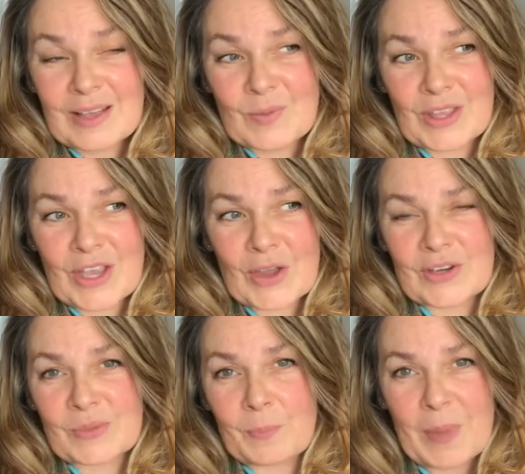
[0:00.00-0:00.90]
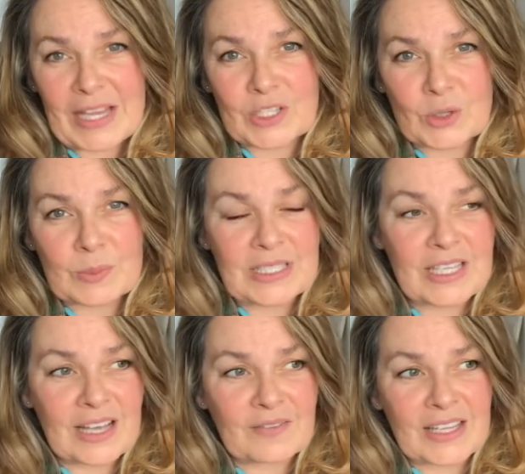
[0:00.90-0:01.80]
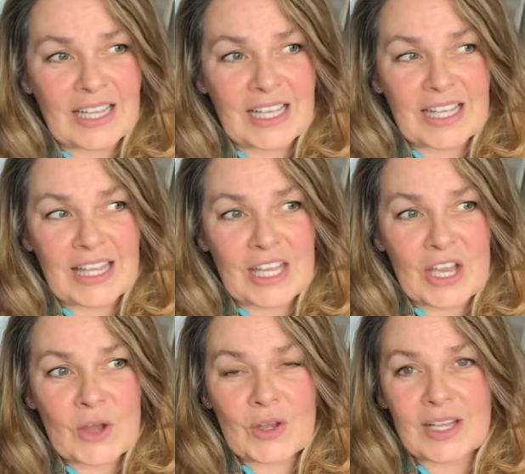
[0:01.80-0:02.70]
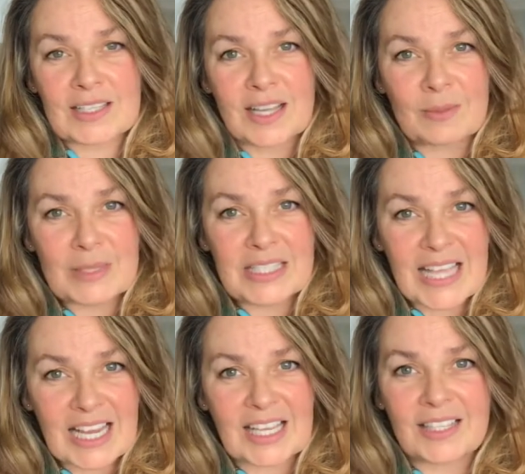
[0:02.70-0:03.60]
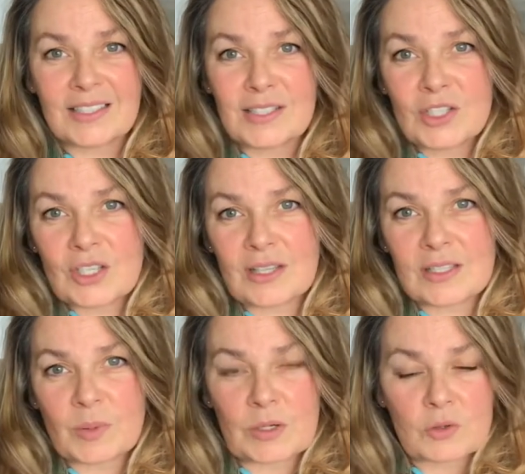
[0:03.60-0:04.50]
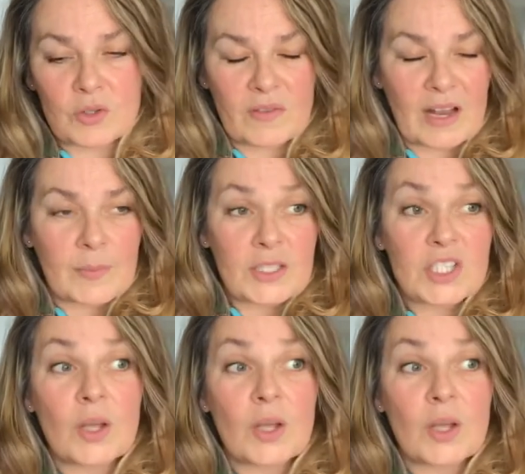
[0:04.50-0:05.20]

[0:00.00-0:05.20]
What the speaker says: with yoga is a bit topsy-turvy. The yoga has come second to the spiritual development.